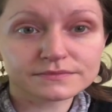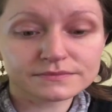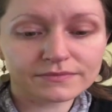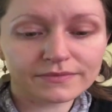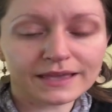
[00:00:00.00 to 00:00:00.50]

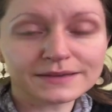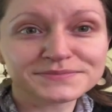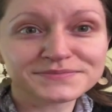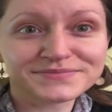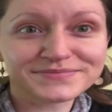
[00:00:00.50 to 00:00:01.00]
Okay,
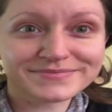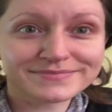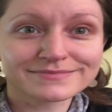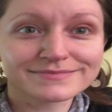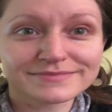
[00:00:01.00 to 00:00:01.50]

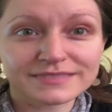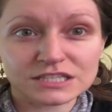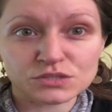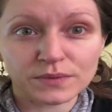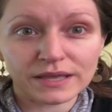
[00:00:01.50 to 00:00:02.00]
let's
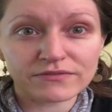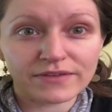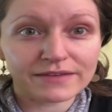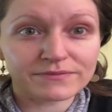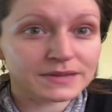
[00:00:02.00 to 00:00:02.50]
wait
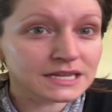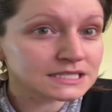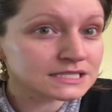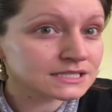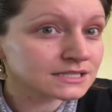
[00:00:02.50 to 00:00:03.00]
5 minutes